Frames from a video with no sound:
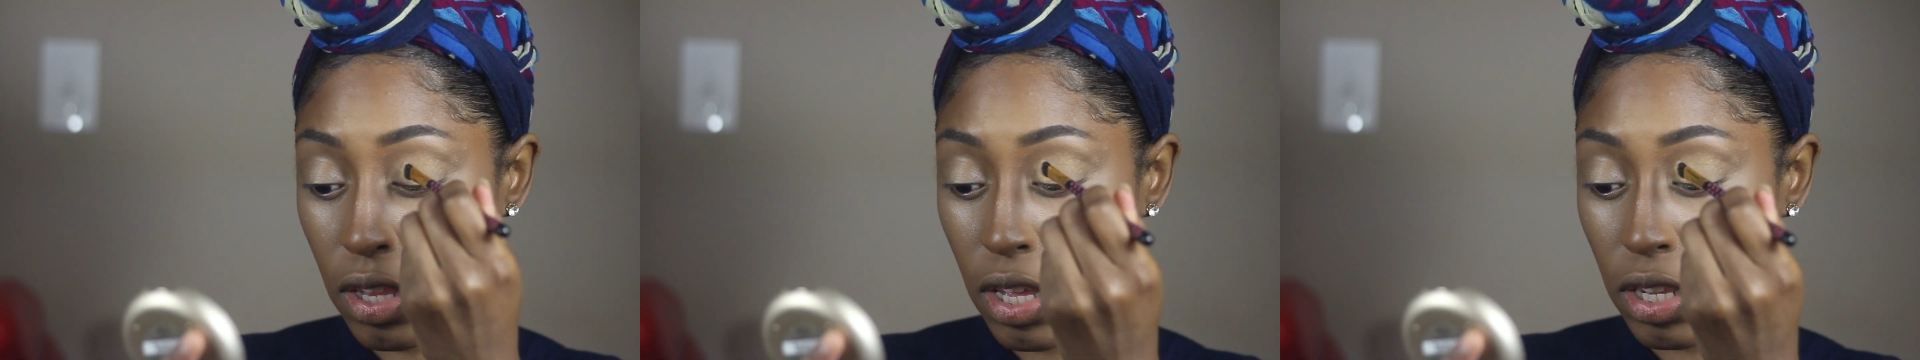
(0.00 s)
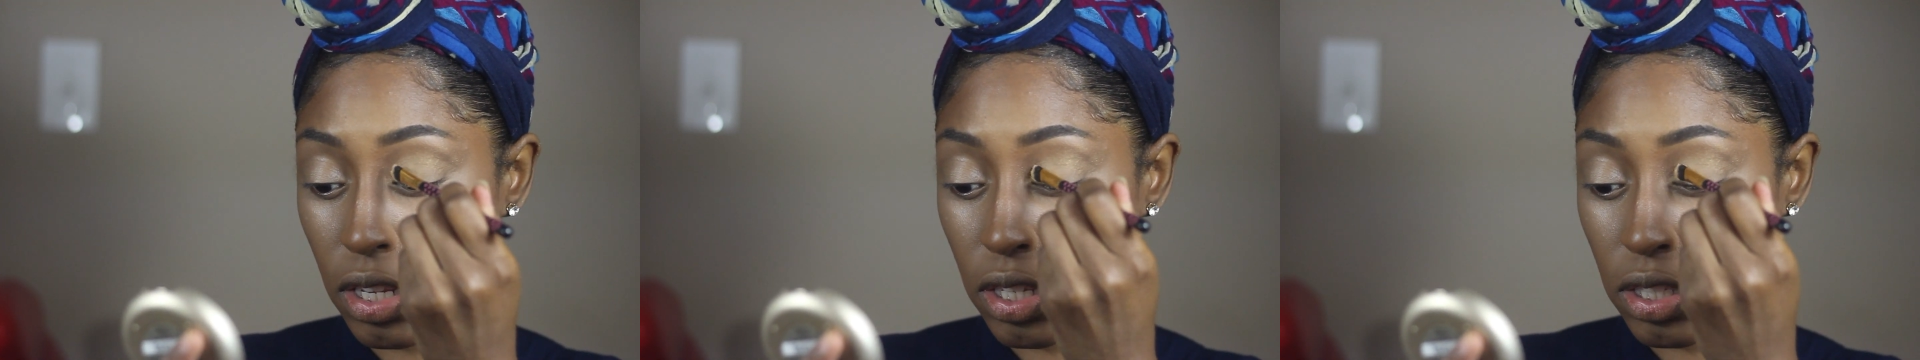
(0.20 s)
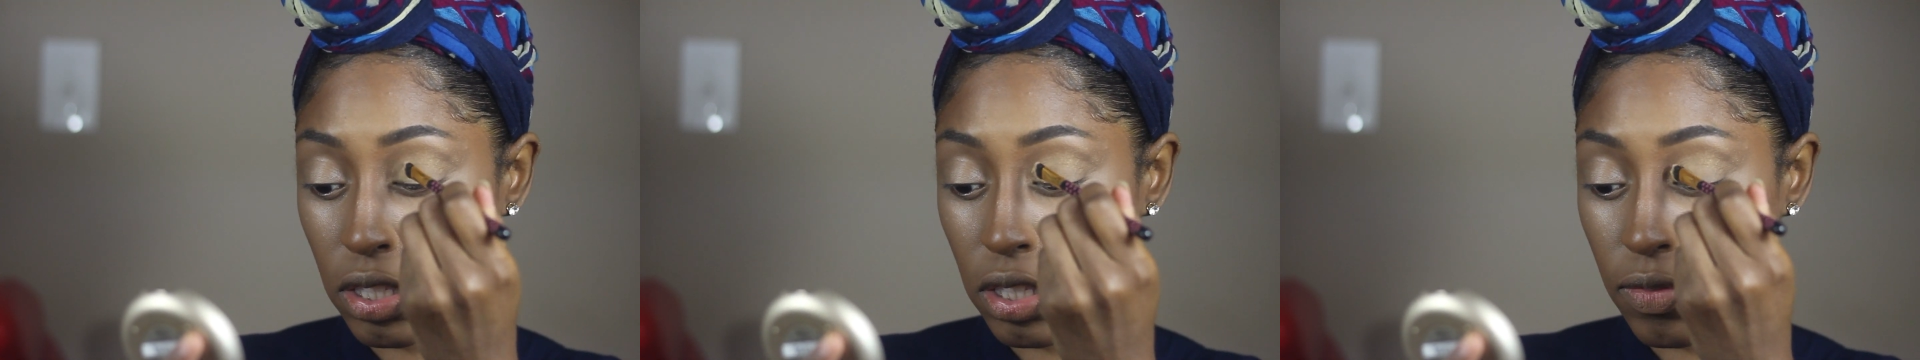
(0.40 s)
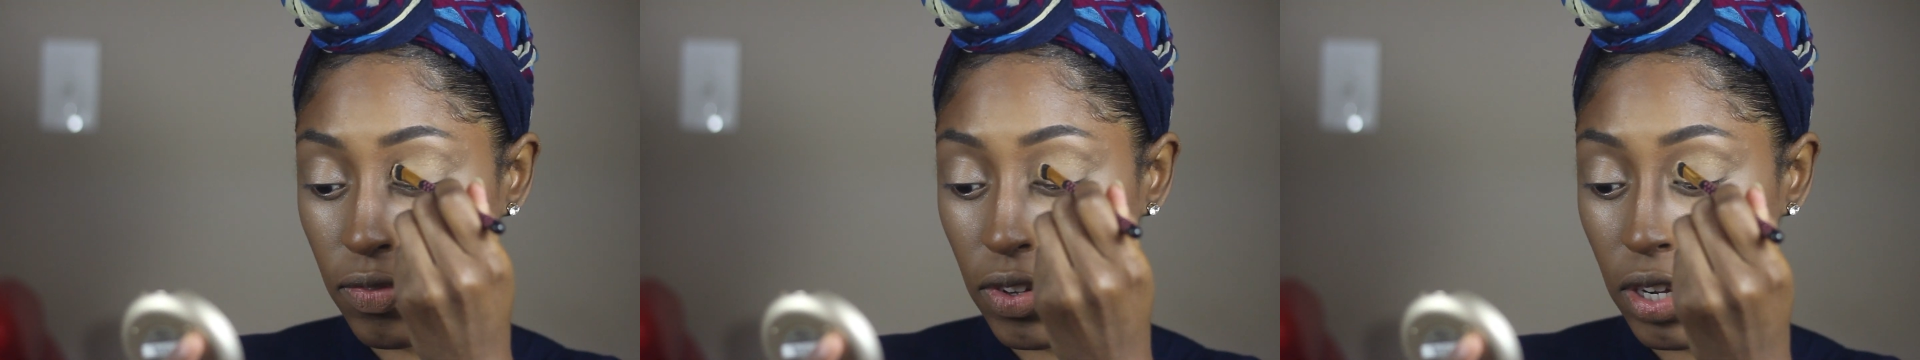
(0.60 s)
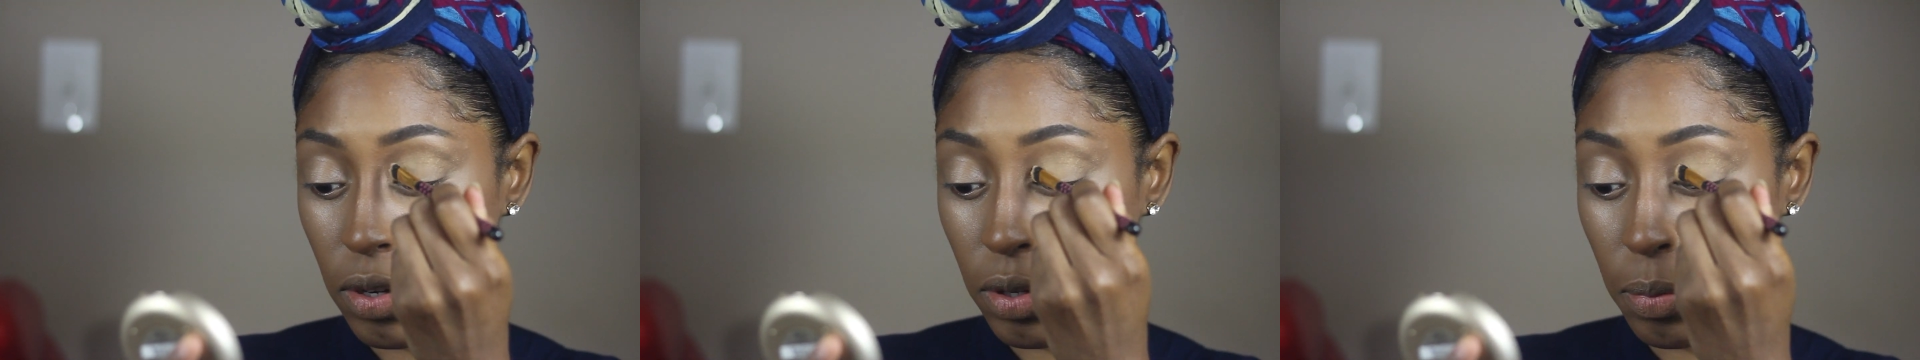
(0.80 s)
that is
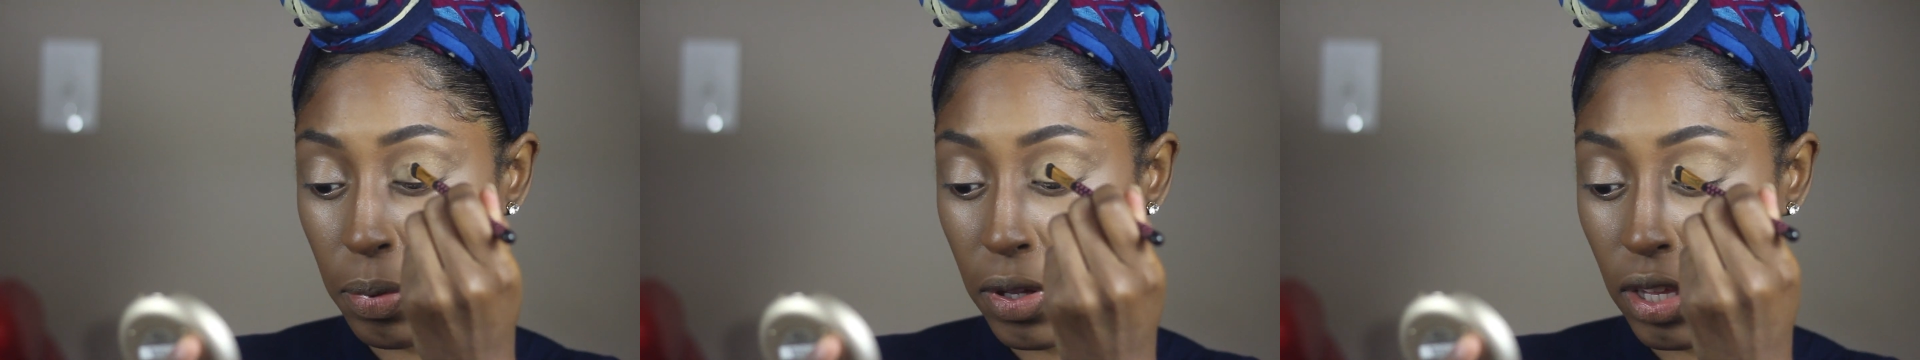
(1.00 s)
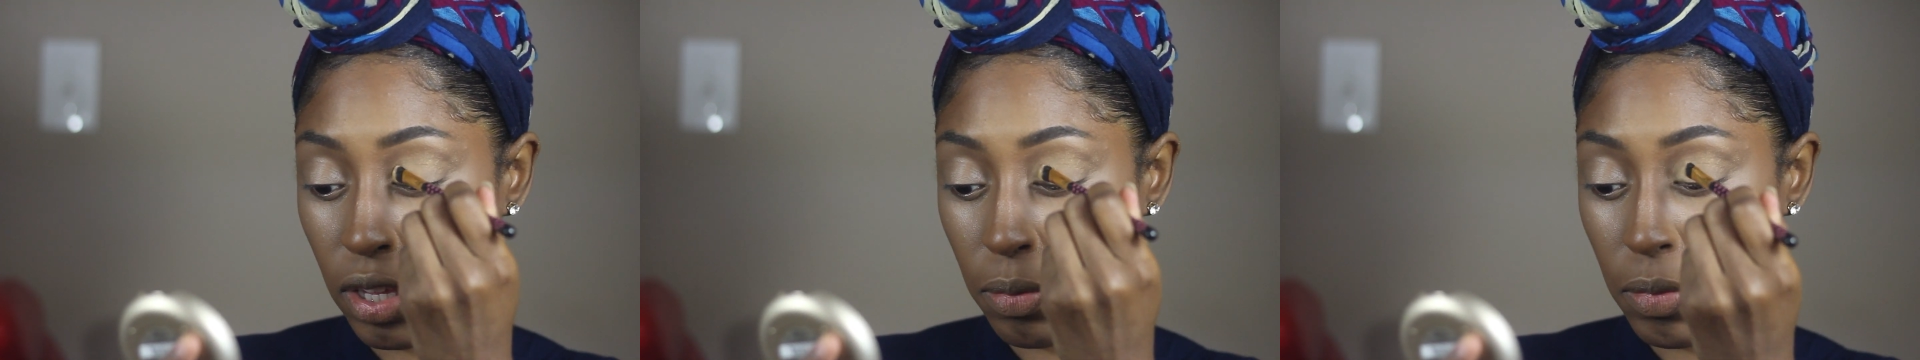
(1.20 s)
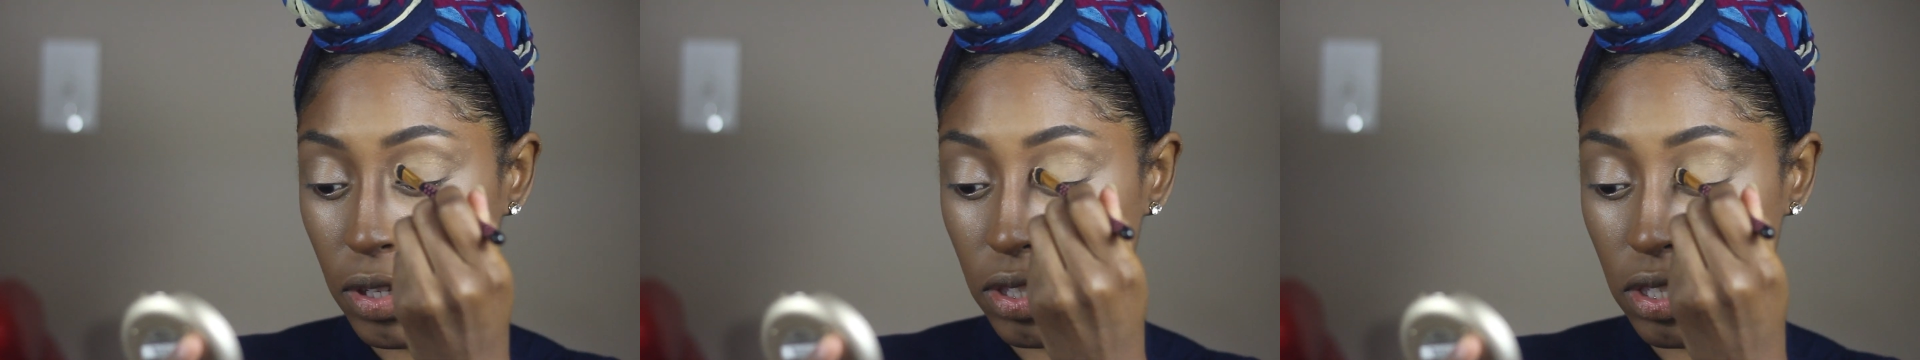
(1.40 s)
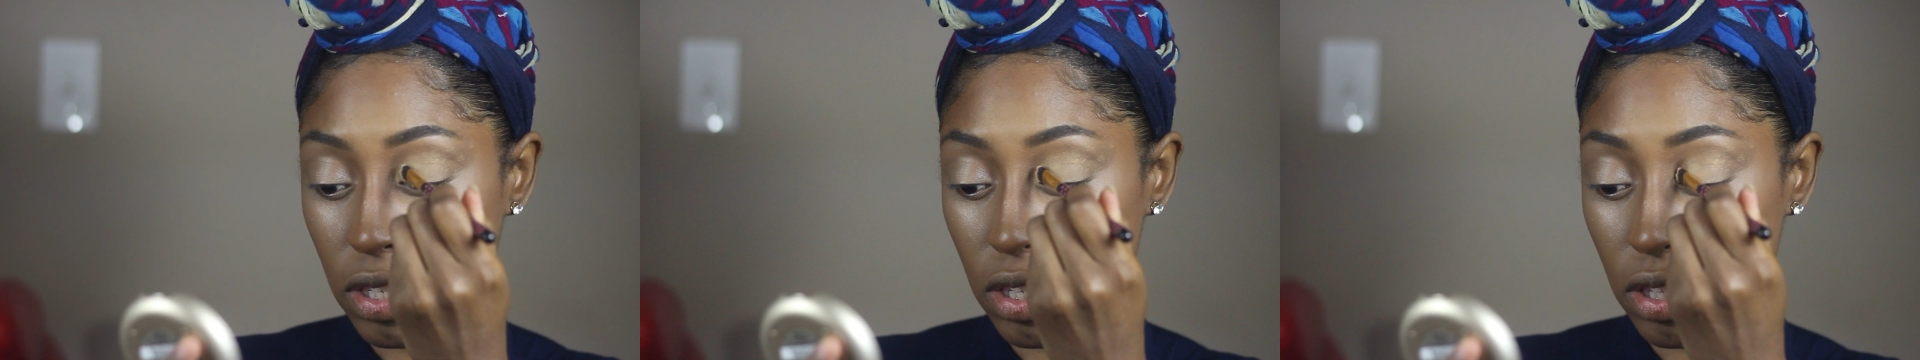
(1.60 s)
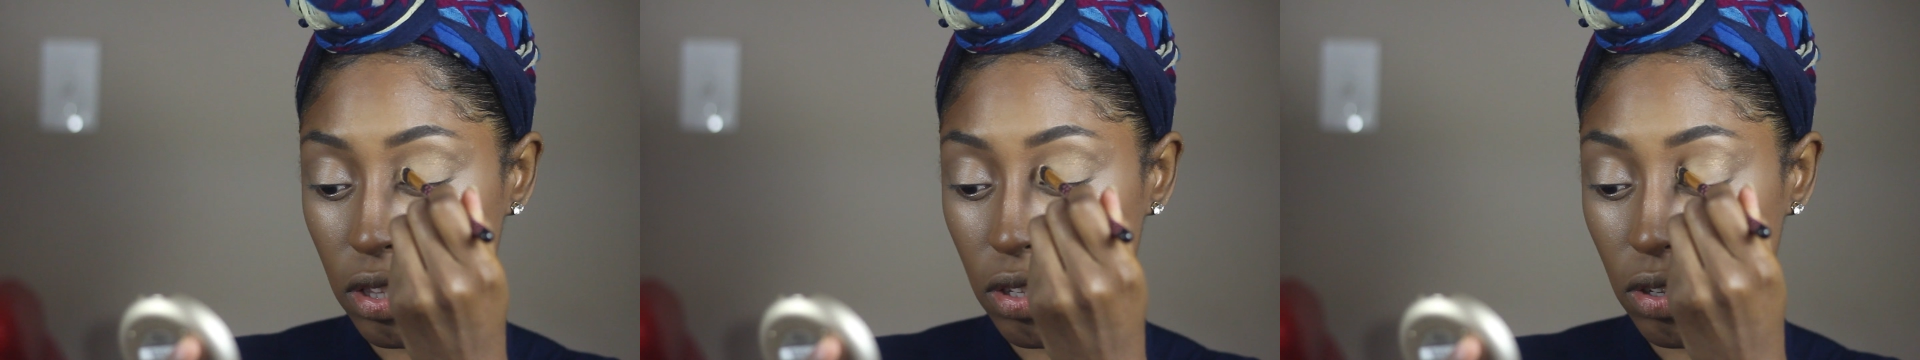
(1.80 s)
very
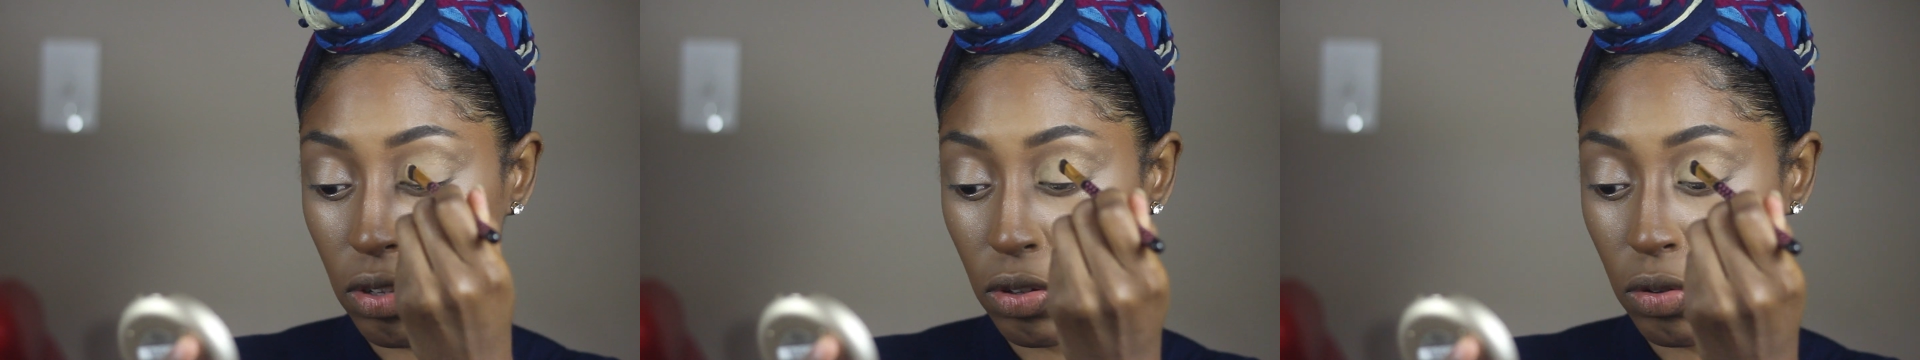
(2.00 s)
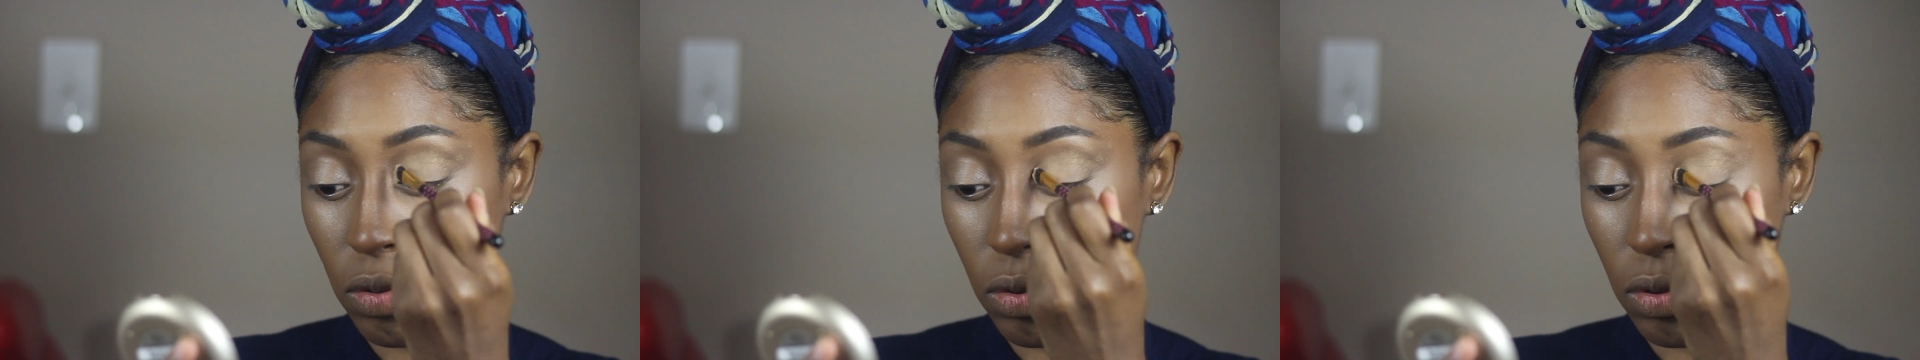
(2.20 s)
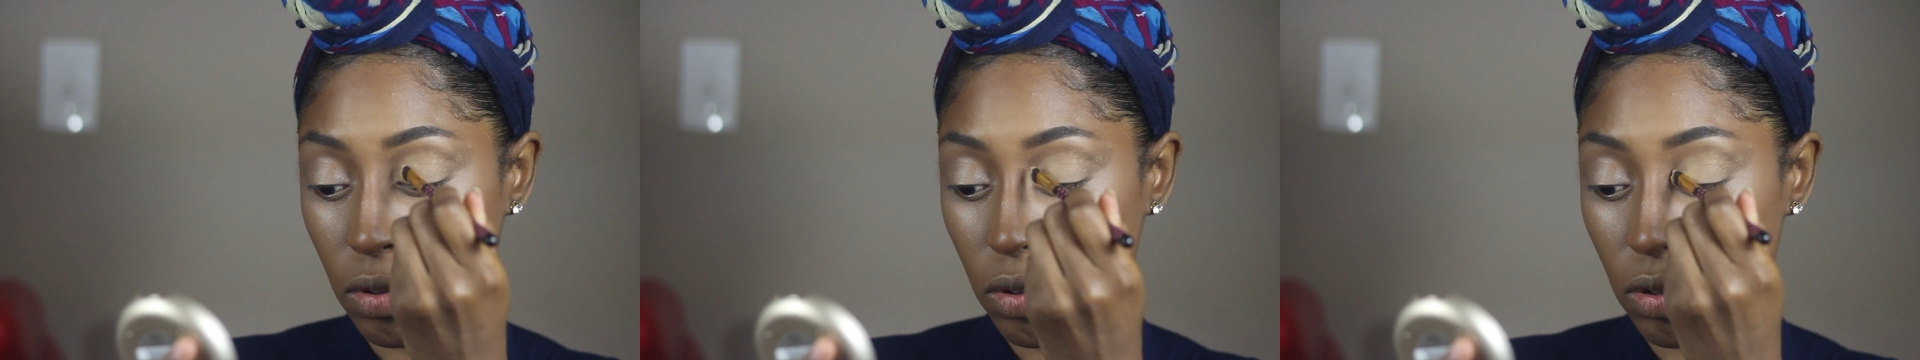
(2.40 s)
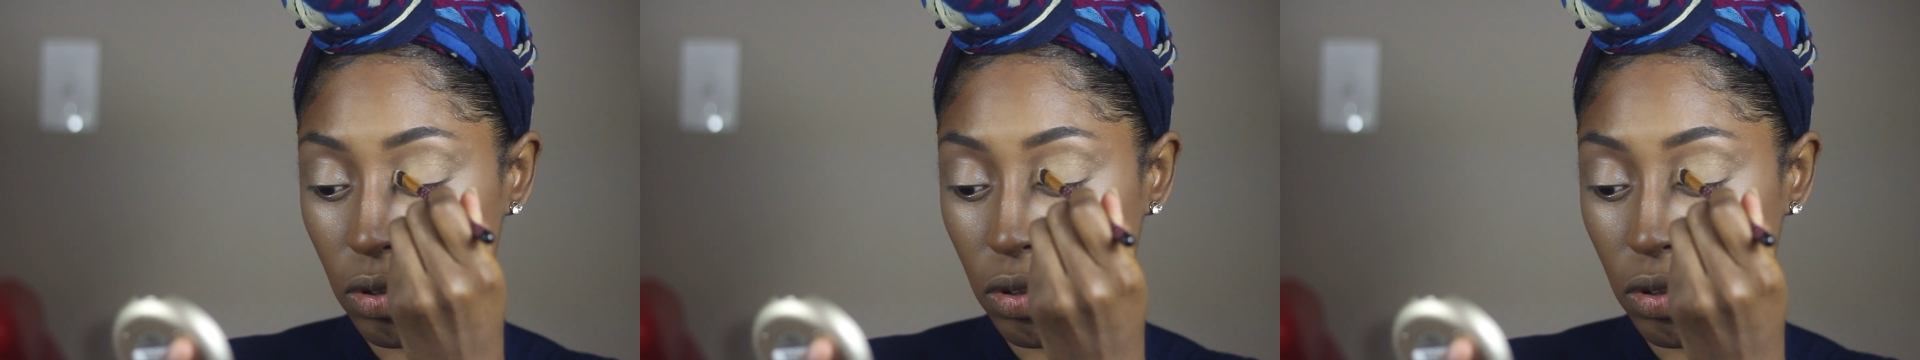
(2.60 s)
pigmented though,